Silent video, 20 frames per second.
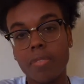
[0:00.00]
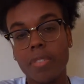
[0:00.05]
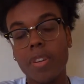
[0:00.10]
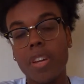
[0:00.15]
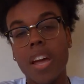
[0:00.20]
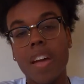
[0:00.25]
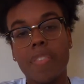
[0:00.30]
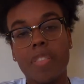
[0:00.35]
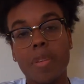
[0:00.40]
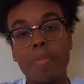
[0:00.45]
you
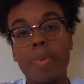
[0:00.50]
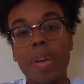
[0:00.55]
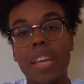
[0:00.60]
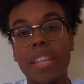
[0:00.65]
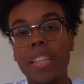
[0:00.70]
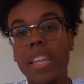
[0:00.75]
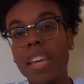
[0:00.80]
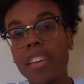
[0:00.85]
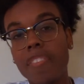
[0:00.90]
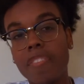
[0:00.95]
have to pay
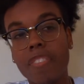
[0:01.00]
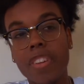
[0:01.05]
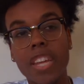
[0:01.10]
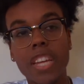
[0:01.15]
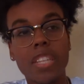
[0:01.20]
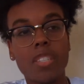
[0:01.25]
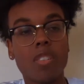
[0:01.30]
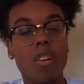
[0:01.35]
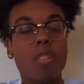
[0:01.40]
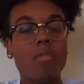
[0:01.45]
late
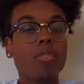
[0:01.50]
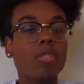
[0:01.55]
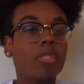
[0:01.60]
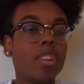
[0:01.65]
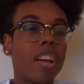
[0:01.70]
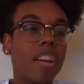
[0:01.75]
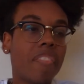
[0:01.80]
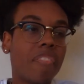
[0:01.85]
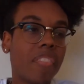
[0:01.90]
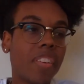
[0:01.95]
fees,
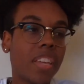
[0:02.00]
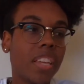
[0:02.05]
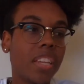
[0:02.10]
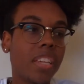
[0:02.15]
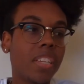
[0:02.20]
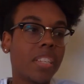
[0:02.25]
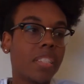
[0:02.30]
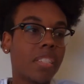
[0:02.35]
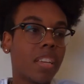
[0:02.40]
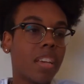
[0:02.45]
overdraft
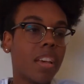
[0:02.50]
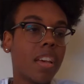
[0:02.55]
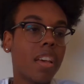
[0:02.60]
fees.